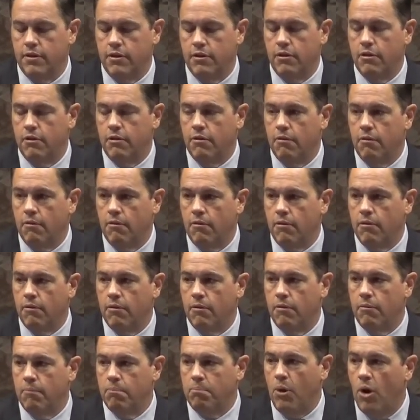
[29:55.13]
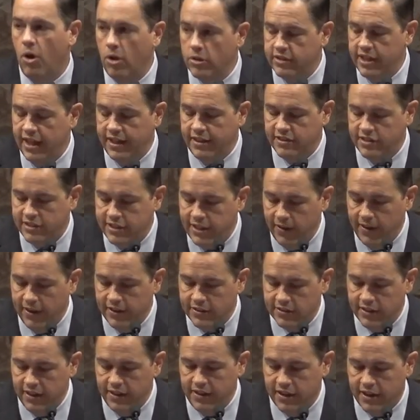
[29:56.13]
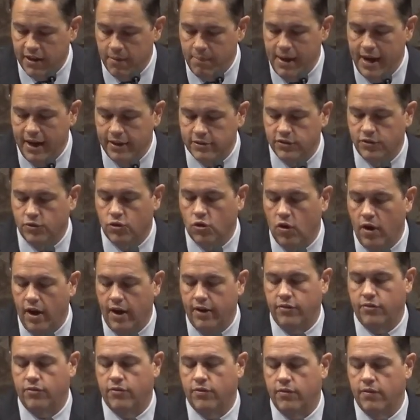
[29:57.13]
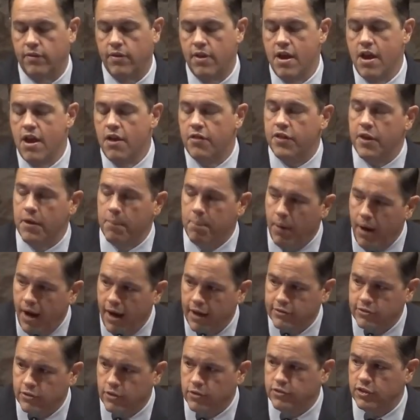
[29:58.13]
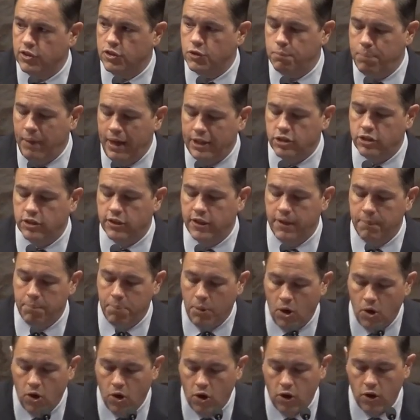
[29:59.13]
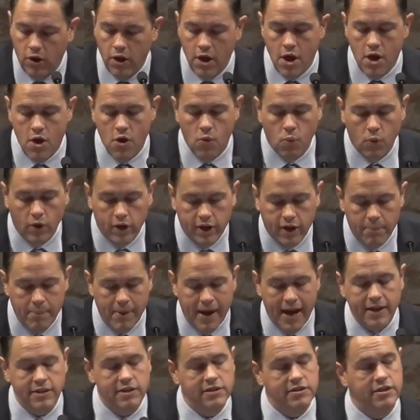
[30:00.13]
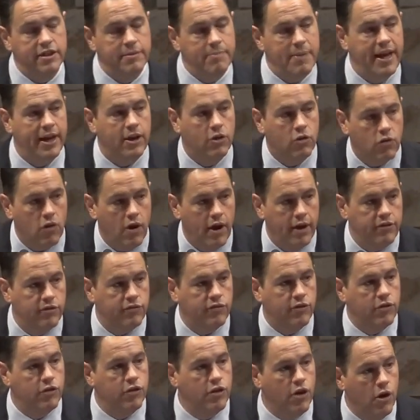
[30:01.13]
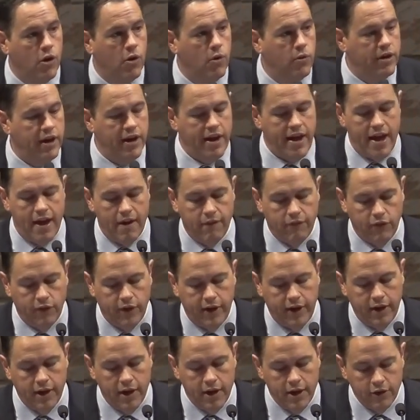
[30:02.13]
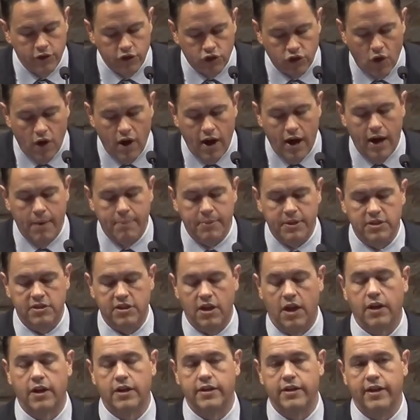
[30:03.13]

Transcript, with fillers: Paul takes seriously the commands of Christ. The apostles, especially Paul, were commanded to make Christ known in every tribe and tongue and nation. Now,